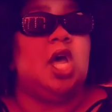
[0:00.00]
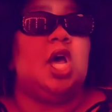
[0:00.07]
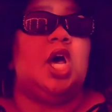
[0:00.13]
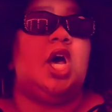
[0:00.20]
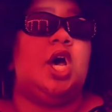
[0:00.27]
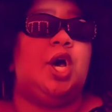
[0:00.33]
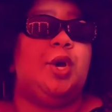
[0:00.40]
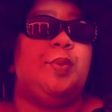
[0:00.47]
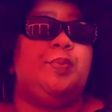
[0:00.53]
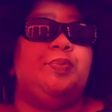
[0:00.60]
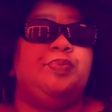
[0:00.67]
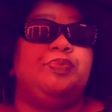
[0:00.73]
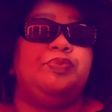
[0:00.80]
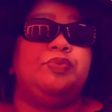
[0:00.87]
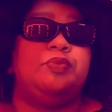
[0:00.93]

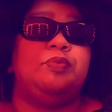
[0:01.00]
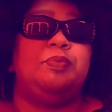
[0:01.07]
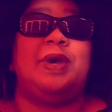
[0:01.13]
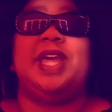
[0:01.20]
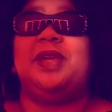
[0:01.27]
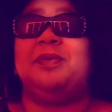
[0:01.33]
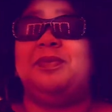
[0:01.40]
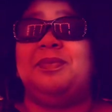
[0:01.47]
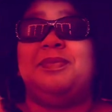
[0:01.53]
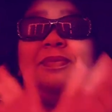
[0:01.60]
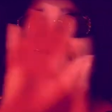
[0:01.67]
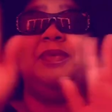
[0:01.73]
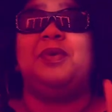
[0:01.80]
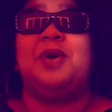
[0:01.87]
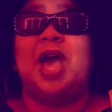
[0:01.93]
But
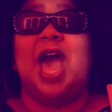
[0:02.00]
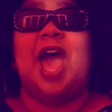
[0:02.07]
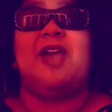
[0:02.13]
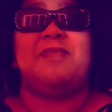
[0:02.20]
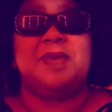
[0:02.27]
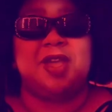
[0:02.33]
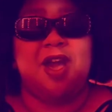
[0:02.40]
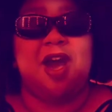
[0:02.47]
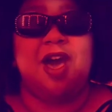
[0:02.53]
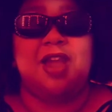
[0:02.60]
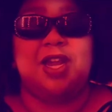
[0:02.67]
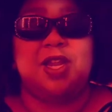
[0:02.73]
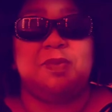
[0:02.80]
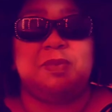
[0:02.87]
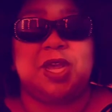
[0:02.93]
I've been
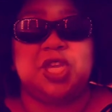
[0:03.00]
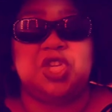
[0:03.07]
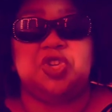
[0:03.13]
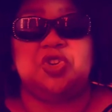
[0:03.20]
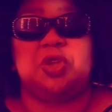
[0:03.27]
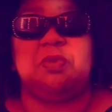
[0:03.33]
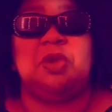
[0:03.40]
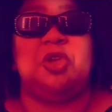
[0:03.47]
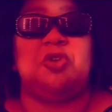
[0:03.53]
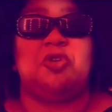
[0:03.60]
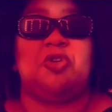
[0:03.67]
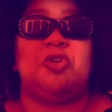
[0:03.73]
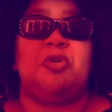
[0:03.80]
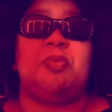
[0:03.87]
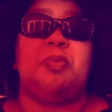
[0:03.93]
calling it my streaming
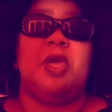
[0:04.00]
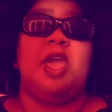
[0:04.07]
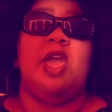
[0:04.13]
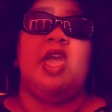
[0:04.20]
group,